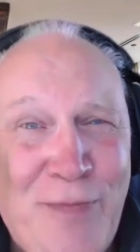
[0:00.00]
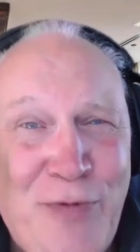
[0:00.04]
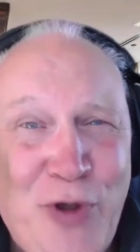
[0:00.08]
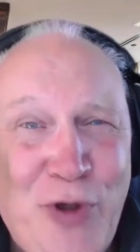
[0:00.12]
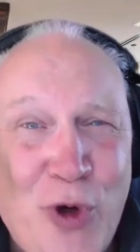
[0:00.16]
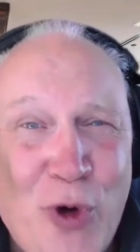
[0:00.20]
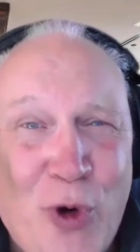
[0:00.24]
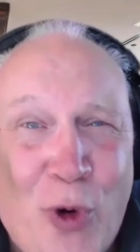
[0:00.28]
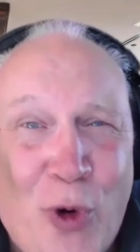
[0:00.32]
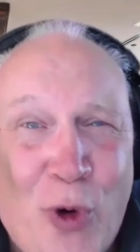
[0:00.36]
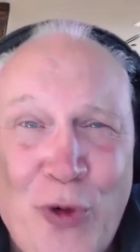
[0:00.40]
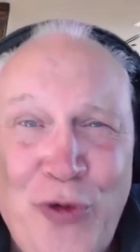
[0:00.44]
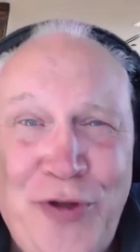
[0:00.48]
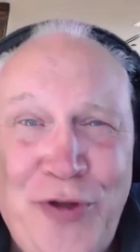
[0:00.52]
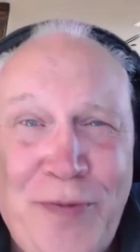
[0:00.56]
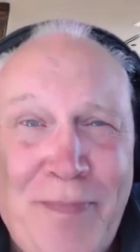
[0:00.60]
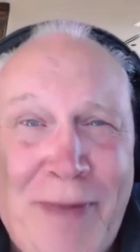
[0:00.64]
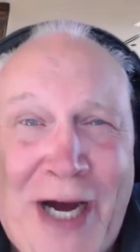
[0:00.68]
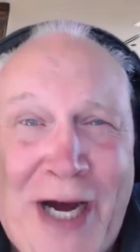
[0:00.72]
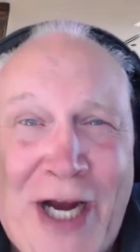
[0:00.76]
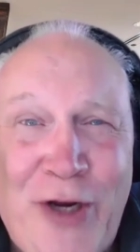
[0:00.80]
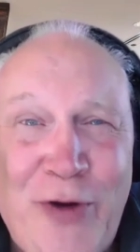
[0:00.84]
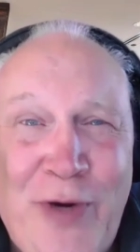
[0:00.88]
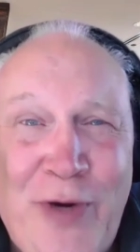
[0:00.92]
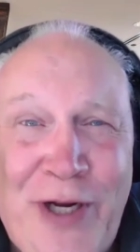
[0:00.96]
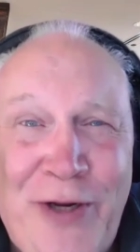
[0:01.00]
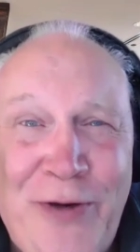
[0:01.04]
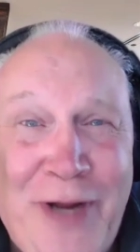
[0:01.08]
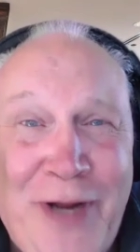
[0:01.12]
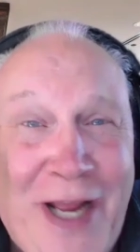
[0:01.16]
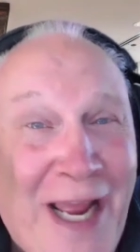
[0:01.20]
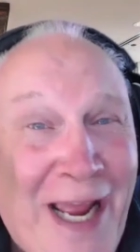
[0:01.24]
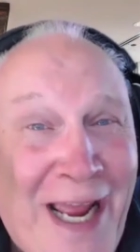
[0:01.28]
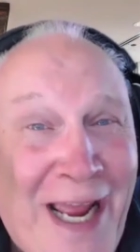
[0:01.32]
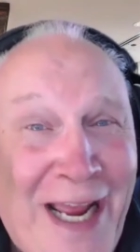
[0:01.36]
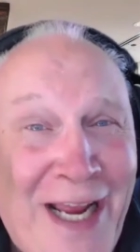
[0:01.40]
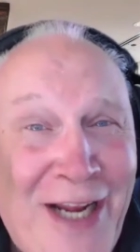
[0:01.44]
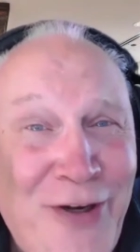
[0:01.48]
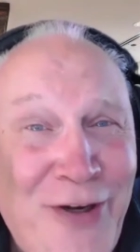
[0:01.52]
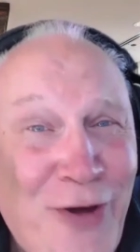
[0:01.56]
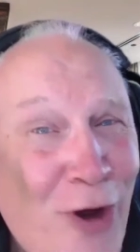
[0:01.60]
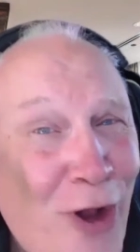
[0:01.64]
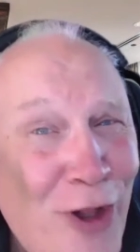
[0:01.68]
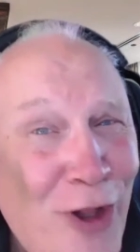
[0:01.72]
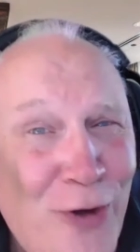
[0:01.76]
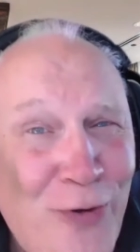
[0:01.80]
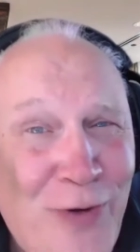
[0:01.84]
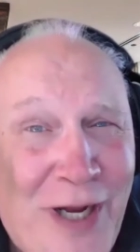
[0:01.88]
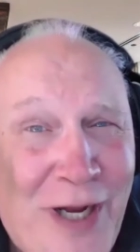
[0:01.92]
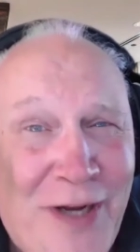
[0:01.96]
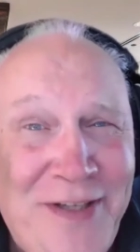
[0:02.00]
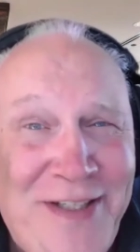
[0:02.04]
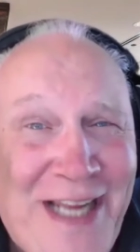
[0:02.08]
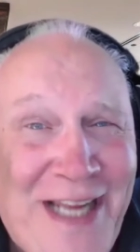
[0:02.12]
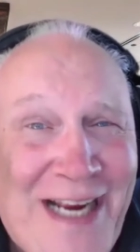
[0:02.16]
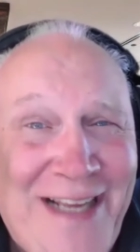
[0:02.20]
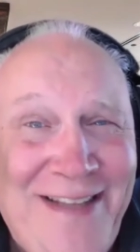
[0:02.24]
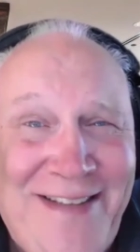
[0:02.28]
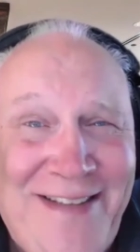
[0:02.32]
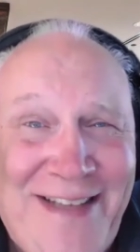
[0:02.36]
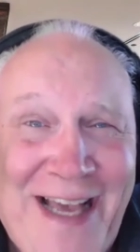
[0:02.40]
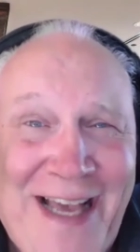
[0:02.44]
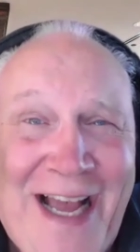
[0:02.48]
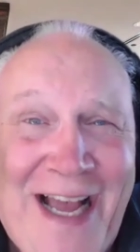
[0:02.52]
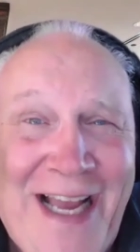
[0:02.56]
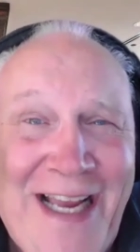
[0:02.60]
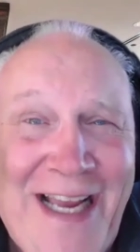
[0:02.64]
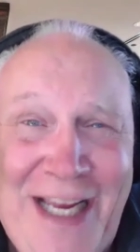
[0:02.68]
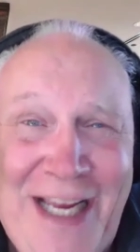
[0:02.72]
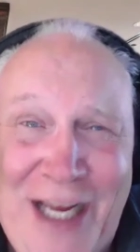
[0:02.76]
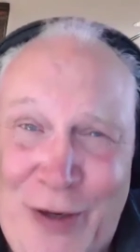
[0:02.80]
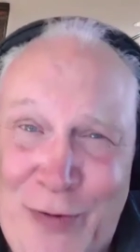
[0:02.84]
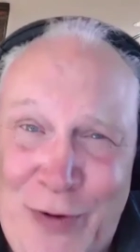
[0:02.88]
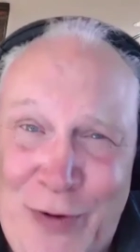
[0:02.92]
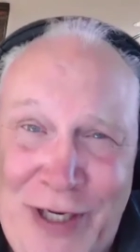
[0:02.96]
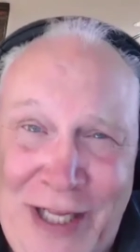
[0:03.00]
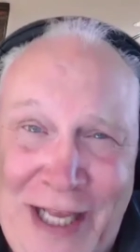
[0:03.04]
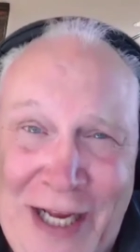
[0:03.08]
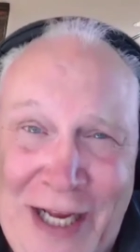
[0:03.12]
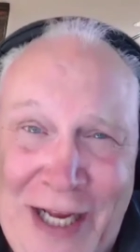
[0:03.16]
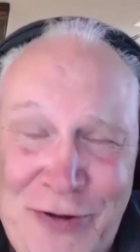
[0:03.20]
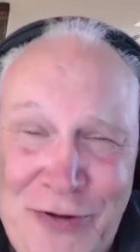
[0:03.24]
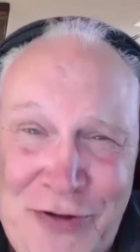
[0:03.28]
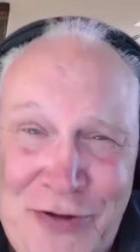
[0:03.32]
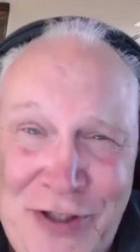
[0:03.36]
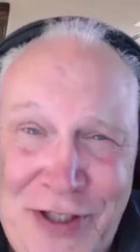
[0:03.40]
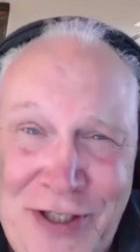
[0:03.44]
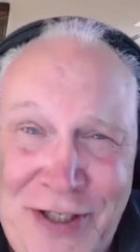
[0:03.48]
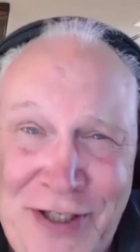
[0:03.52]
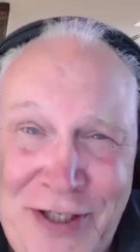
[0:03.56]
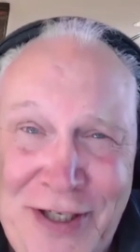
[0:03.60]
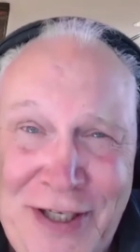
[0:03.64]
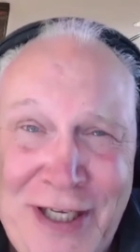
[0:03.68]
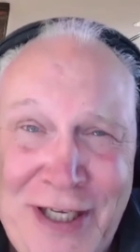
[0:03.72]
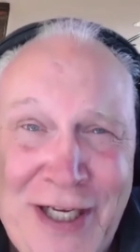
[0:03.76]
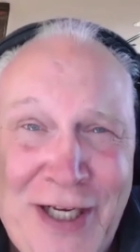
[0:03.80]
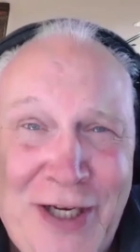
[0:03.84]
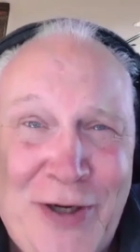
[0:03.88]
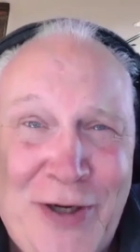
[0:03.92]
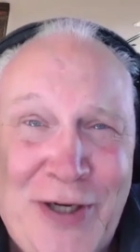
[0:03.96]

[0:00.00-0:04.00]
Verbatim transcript: am your host, moderator, and all around nice guy, Edward Anderson.